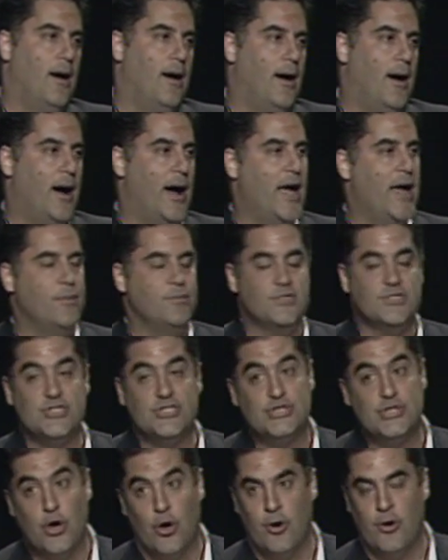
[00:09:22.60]
I am
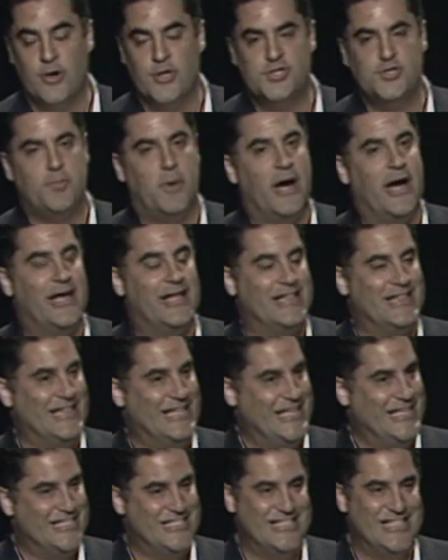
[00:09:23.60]
discouraged by at
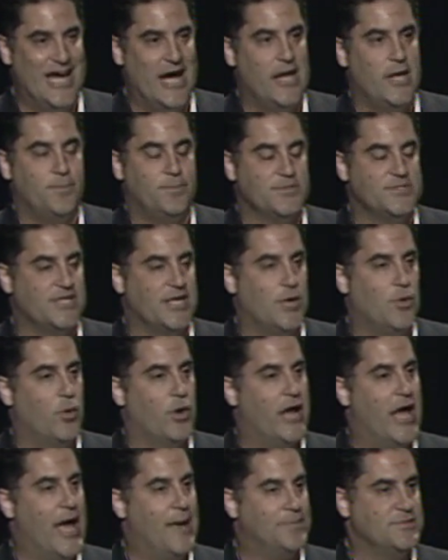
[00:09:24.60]
least 90% of
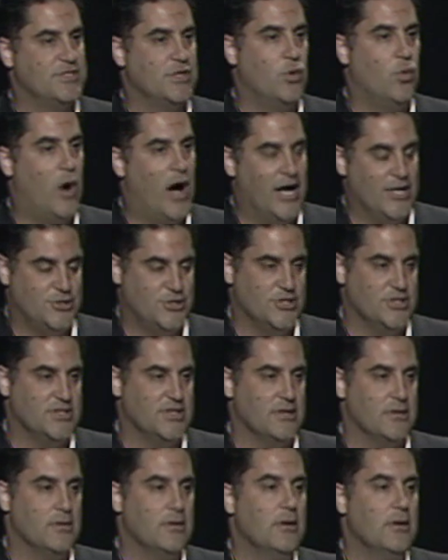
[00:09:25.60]
what happens in Washington,